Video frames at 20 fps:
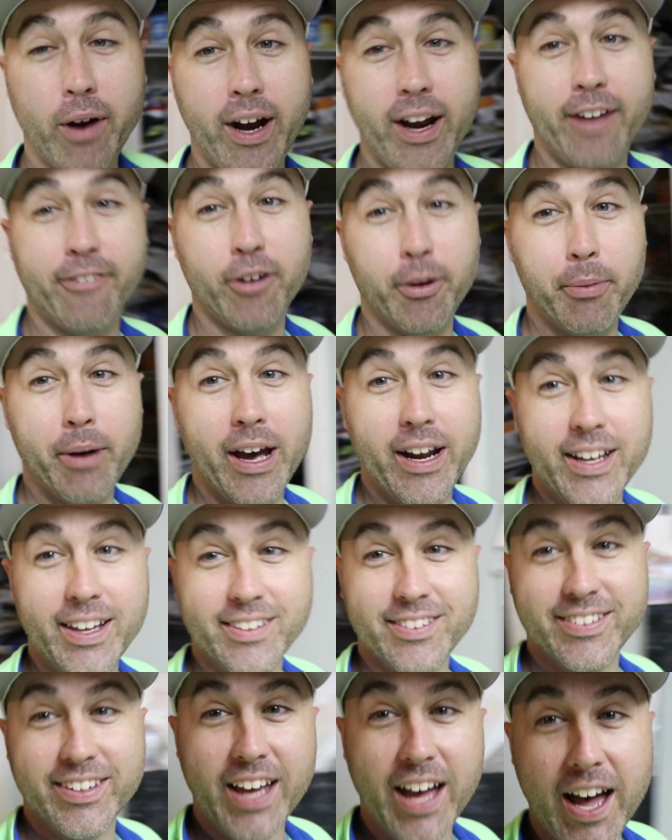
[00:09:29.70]
right, everybody,
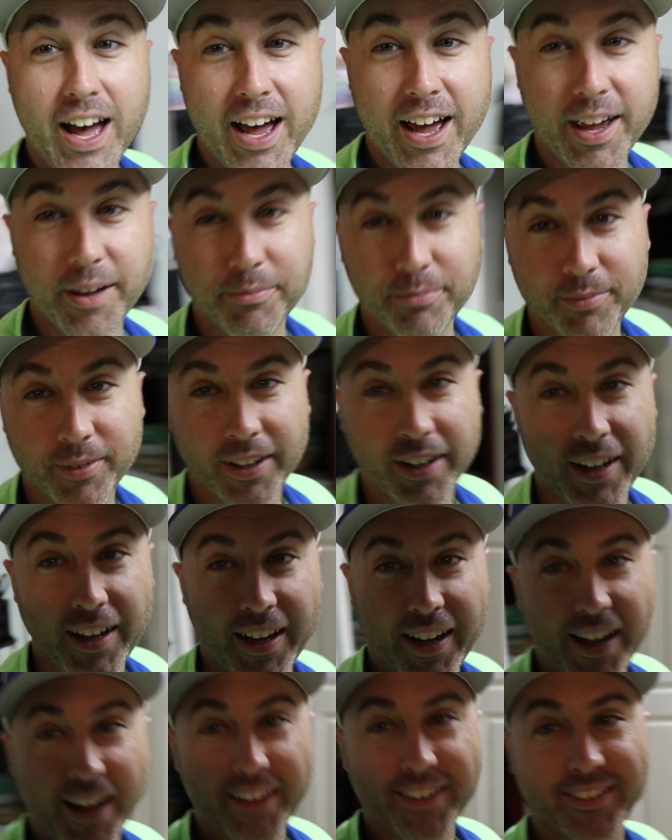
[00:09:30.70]
it's time.
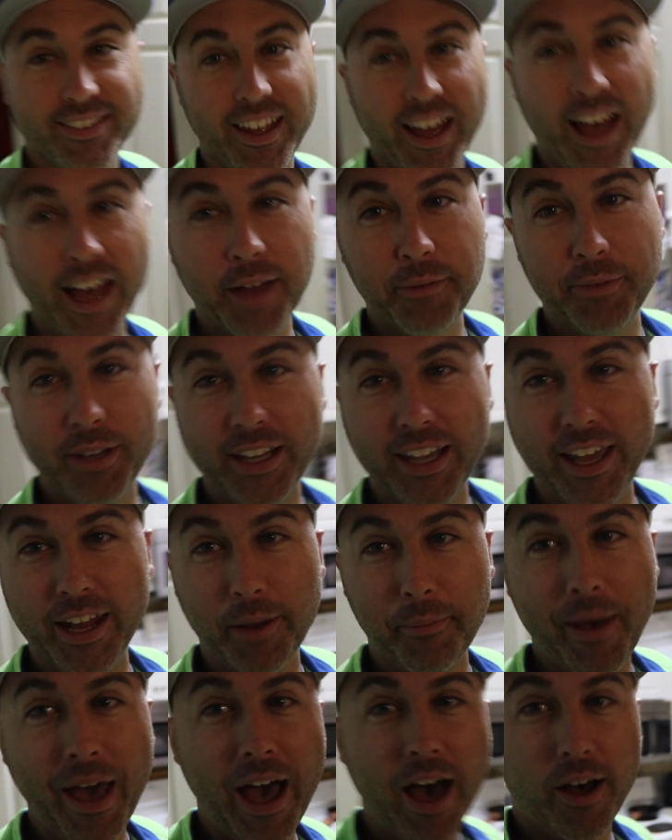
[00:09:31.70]
It's time to get
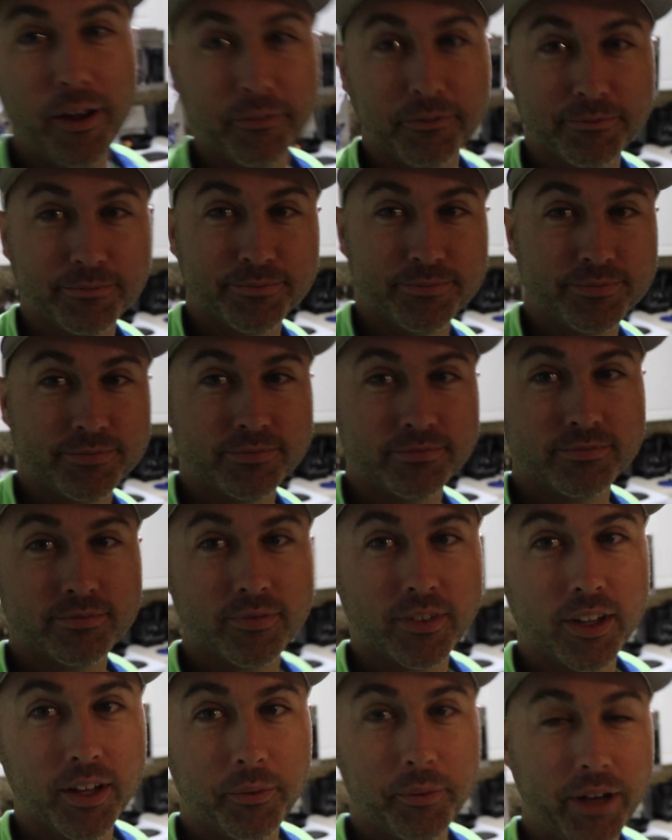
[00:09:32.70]
them out.
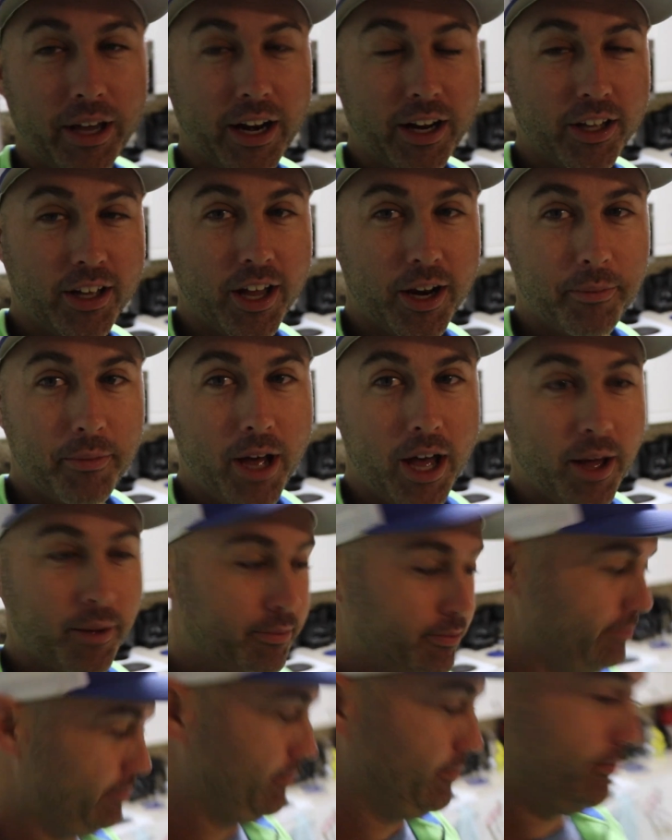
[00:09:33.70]
And we gotta cut them up.